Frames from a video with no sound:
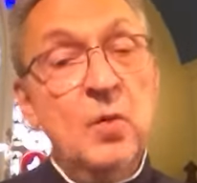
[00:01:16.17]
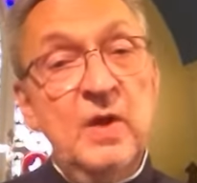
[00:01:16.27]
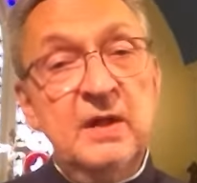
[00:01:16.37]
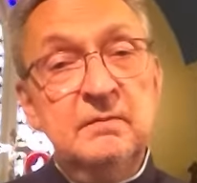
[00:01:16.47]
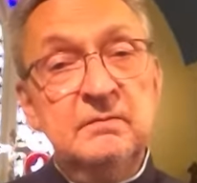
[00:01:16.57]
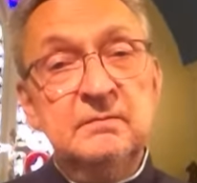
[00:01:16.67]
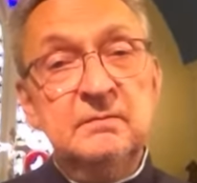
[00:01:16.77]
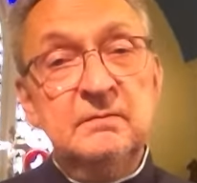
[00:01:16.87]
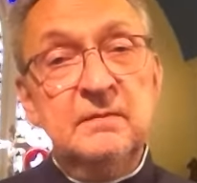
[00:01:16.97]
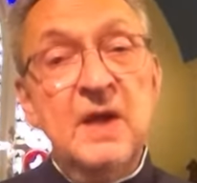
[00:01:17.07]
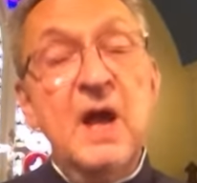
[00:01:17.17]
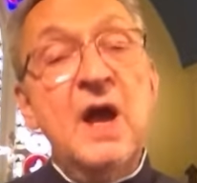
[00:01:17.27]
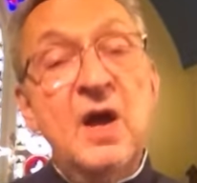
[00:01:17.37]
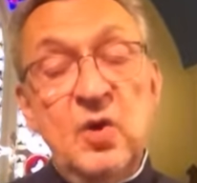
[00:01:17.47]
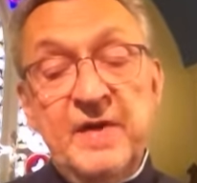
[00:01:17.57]
Well,
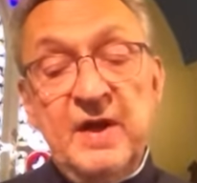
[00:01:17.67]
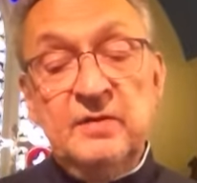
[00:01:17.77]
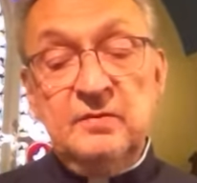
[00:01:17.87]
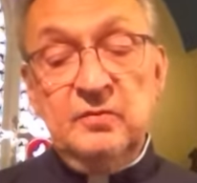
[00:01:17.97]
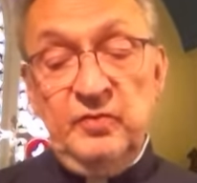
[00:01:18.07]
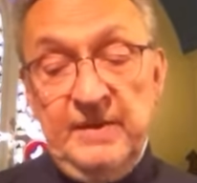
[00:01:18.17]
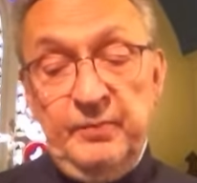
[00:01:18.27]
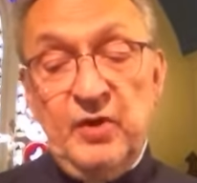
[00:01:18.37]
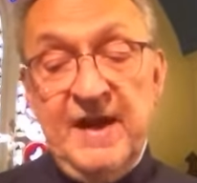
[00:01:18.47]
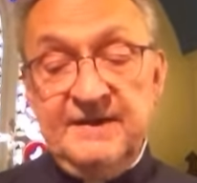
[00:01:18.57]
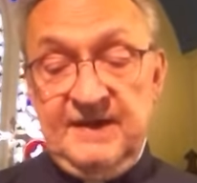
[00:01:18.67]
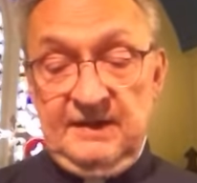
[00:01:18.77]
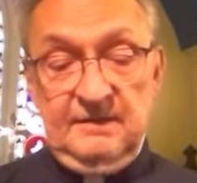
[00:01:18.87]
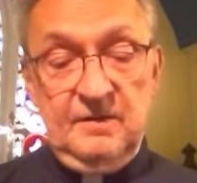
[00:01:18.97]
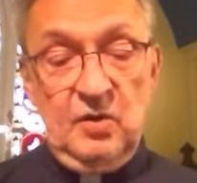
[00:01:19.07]
how about
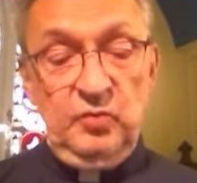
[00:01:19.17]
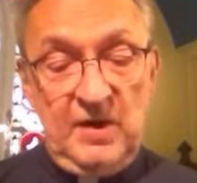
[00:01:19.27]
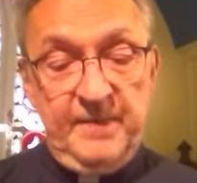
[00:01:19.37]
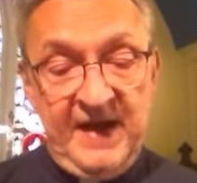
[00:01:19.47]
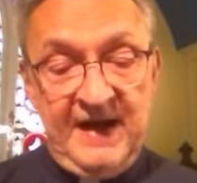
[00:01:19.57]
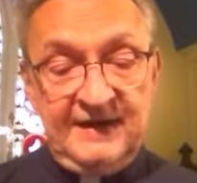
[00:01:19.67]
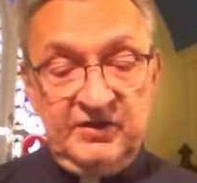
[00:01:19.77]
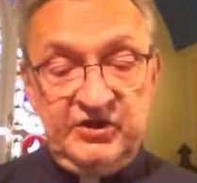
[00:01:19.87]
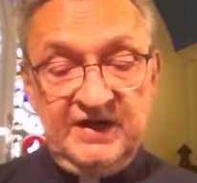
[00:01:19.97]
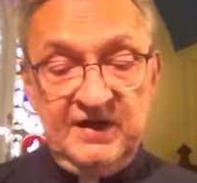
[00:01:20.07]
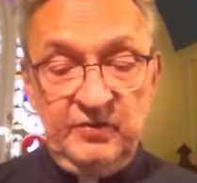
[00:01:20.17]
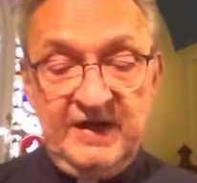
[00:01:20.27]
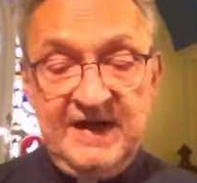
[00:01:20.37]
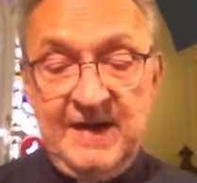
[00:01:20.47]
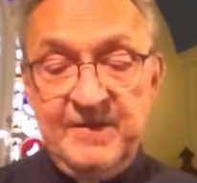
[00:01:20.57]
rebranding or repackaging and
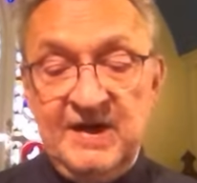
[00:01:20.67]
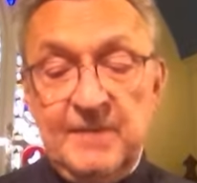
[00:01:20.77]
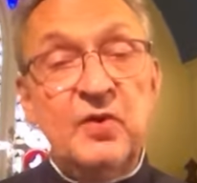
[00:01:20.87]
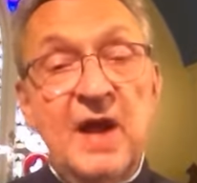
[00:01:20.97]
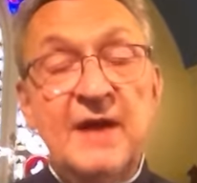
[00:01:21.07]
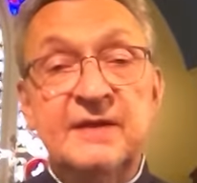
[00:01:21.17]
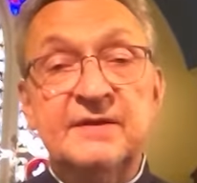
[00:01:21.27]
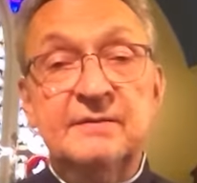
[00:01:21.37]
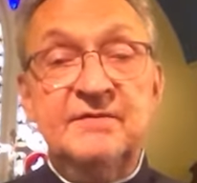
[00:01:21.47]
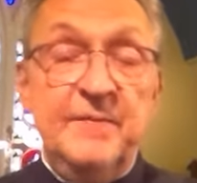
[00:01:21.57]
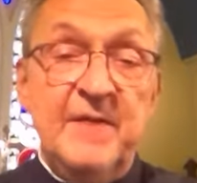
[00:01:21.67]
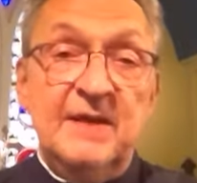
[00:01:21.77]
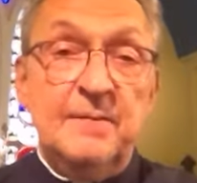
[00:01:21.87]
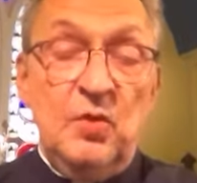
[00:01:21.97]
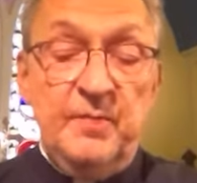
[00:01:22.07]
renaming a product to
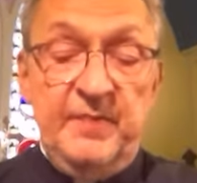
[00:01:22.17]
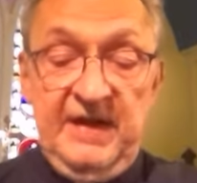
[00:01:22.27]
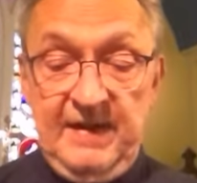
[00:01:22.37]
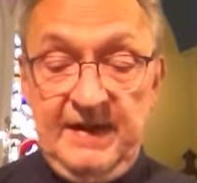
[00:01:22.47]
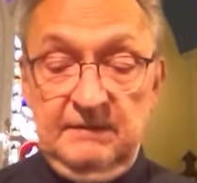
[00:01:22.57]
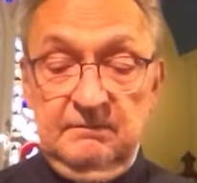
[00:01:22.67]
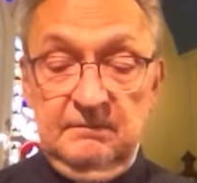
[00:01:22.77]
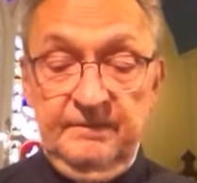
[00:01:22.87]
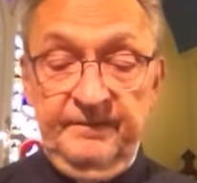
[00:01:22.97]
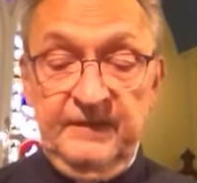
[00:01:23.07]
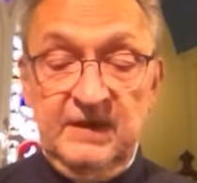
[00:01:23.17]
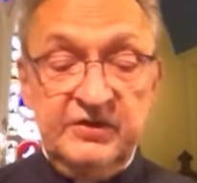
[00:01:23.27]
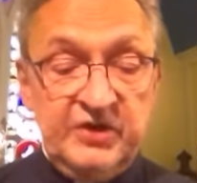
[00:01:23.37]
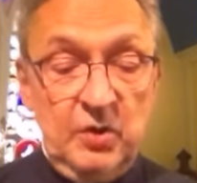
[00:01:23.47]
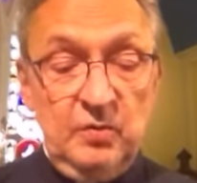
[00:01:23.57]
make it more appealing?
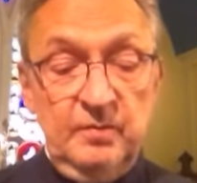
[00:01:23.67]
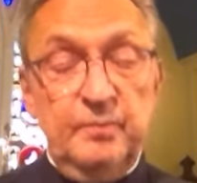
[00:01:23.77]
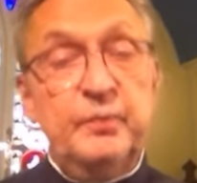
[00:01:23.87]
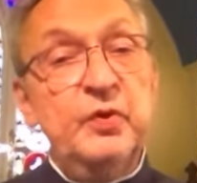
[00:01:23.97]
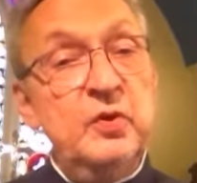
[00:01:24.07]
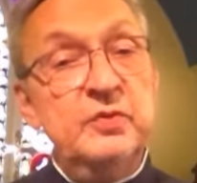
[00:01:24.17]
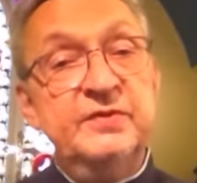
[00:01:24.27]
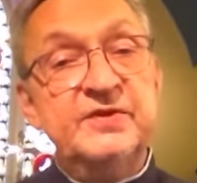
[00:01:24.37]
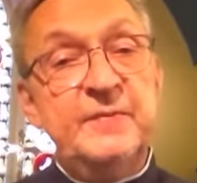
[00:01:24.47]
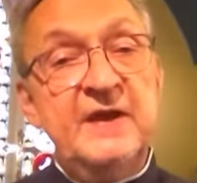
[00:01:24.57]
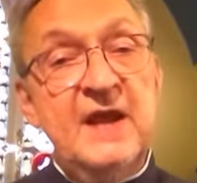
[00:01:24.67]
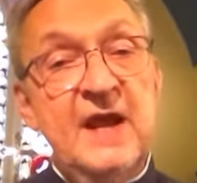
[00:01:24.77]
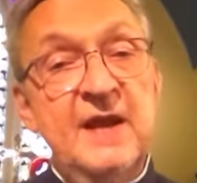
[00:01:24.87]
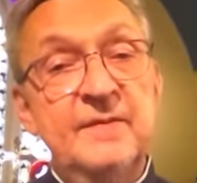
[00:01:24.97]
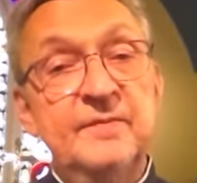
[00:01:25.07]
So, prunes
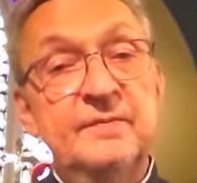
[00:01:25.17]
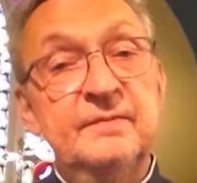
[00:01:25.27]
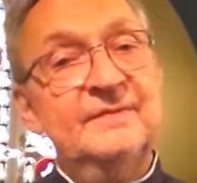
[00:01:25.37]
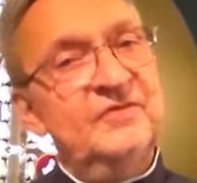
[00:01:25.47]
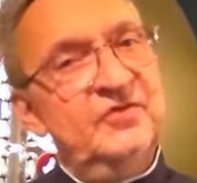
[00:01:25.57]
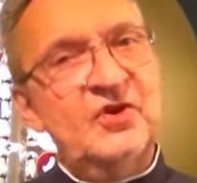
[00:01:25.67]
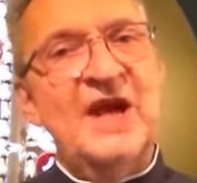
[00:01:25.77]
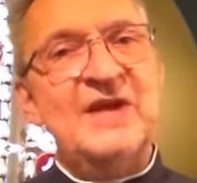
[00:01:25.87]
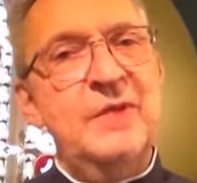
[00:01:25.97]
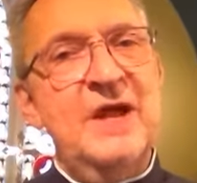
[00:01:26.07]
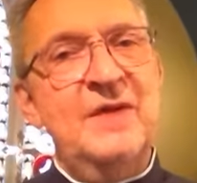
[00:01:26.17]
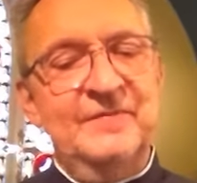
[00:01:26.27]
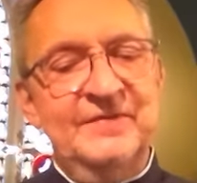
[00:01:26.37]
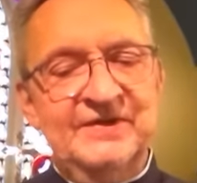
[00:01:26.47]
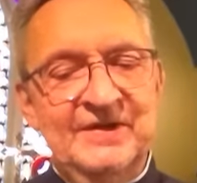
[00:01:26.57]
became dried
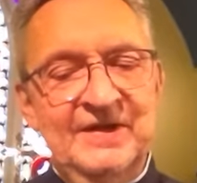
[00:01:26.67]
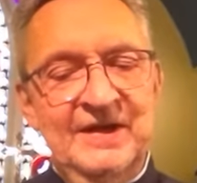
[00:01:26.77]
plums.